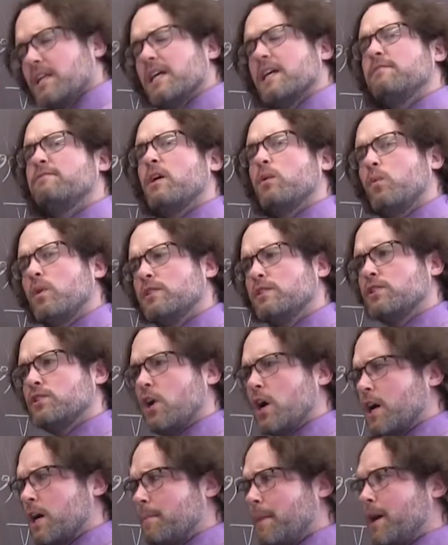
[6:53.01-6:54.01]
If I want to
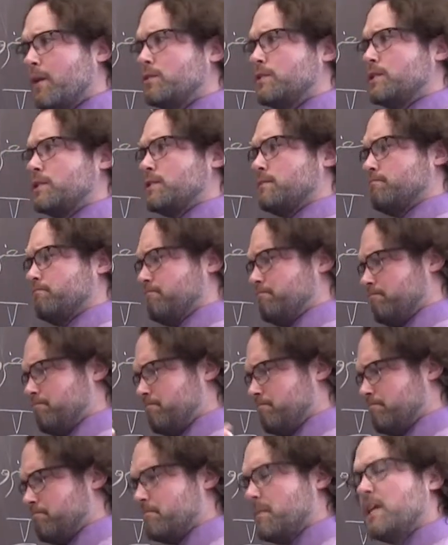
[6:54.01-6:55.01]
talk about
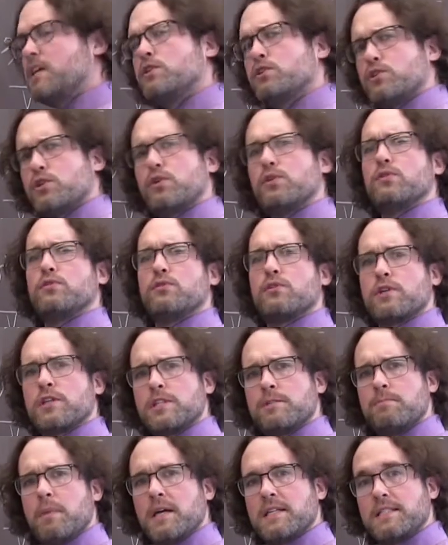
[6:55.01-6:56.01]
internal or
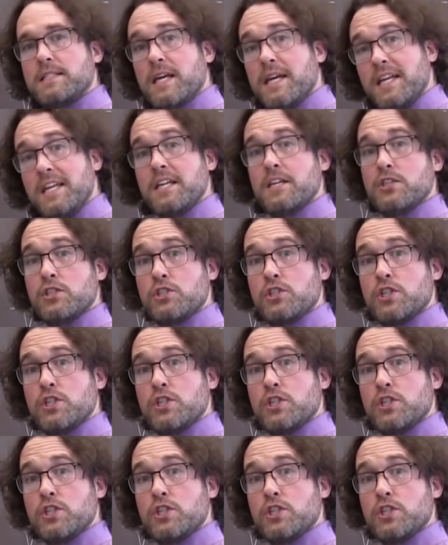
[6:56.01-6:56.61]
spontaneous